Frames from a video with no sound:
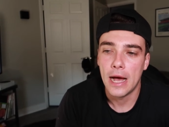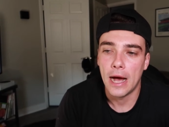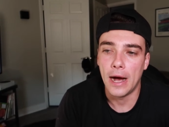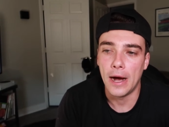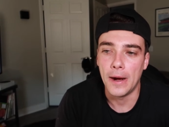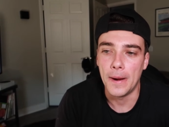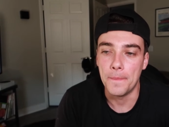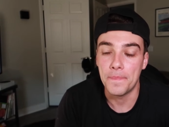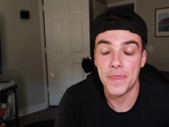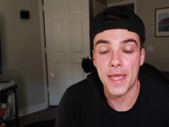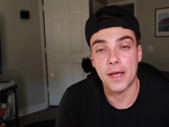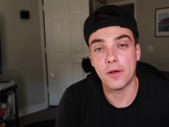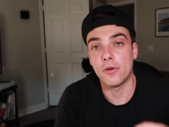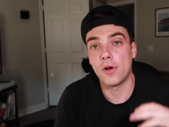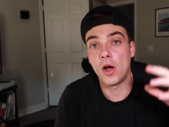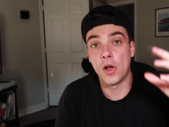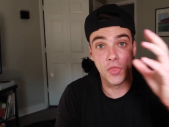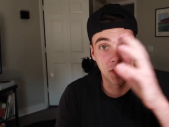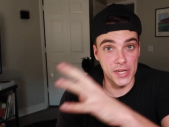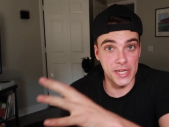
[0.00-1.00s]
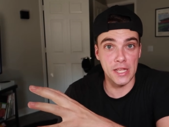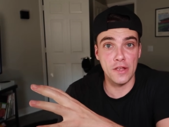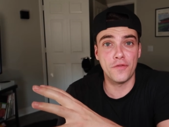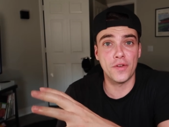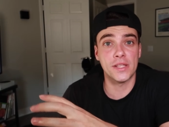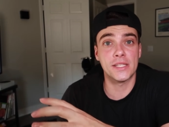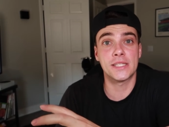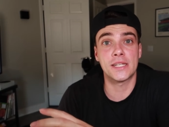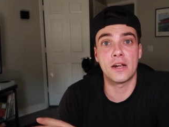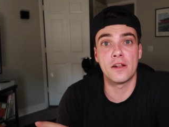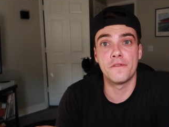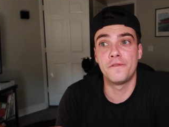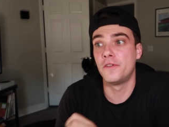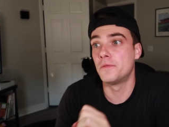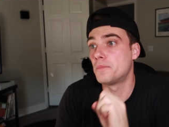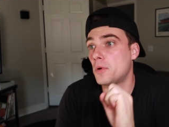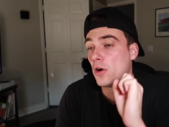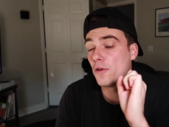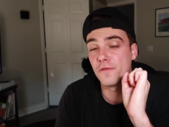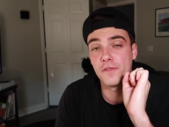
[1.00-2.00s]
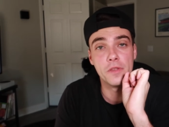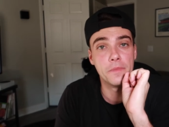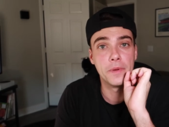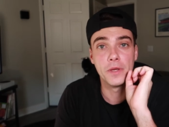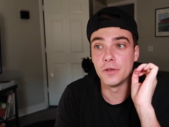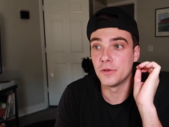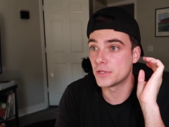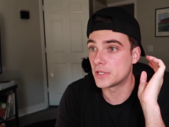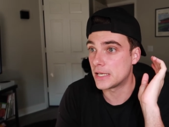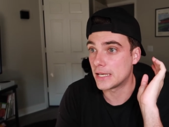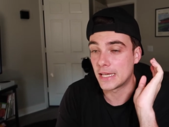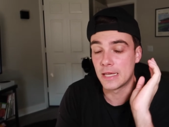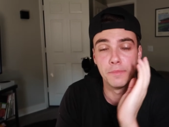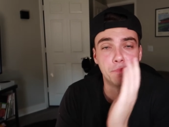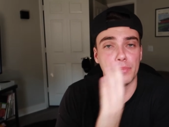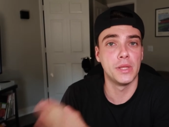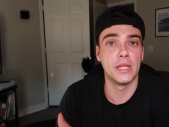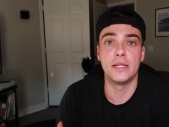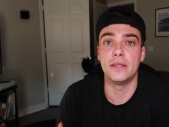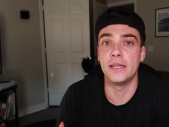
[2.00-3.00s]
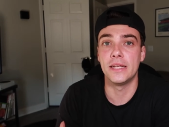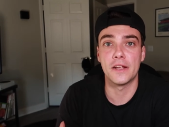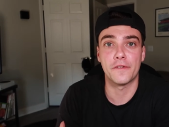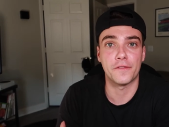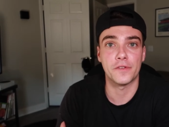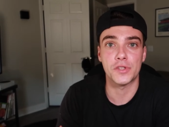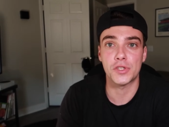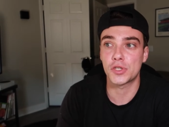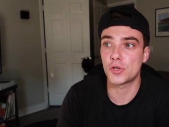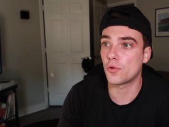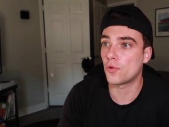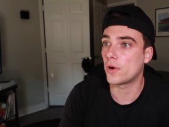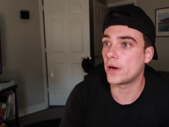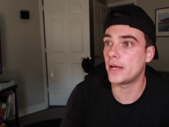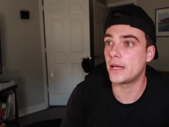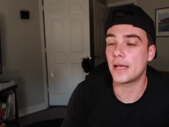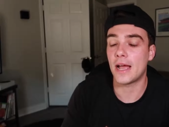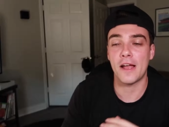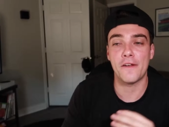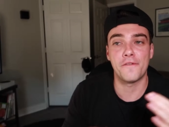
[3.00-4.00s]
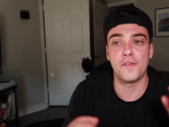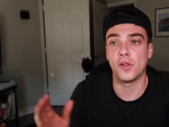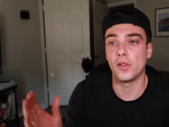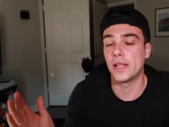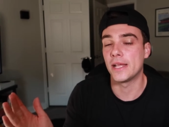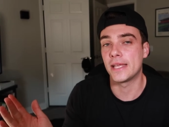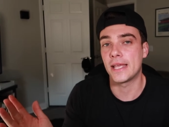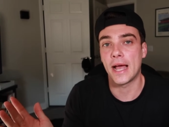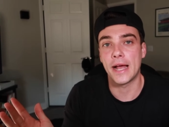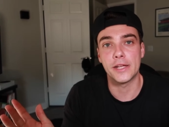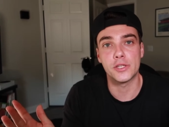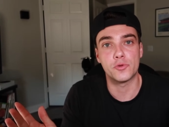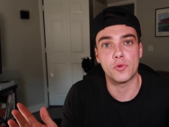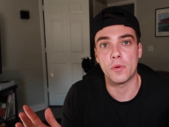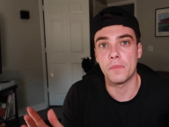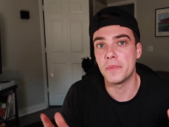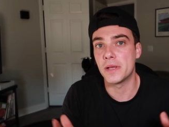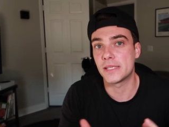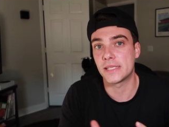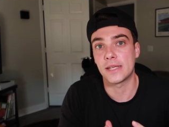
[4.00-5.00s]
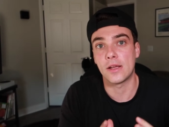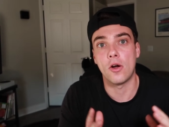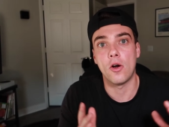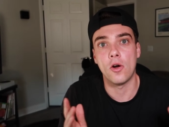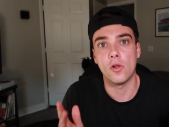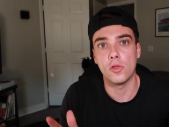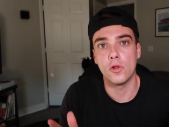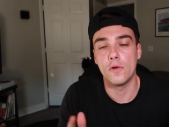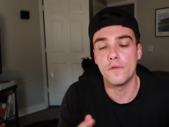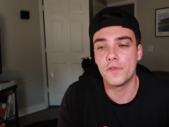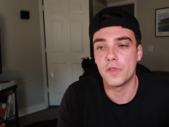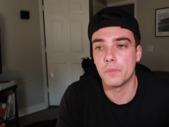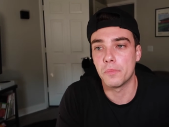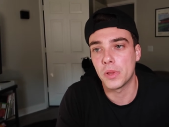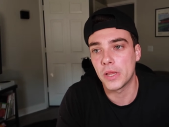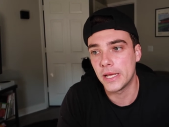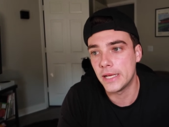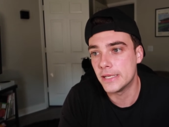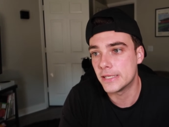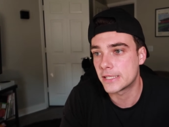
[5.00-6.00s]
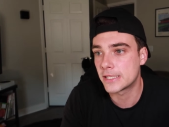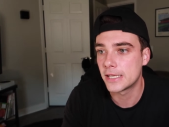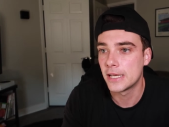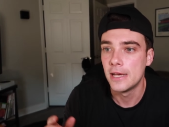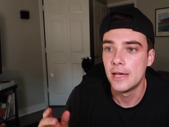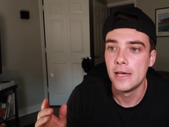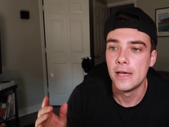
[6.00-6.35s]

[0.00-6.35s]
Um, now, on the defense side of the football for the Bills, completely different story. I felt like guys were missing all over the place.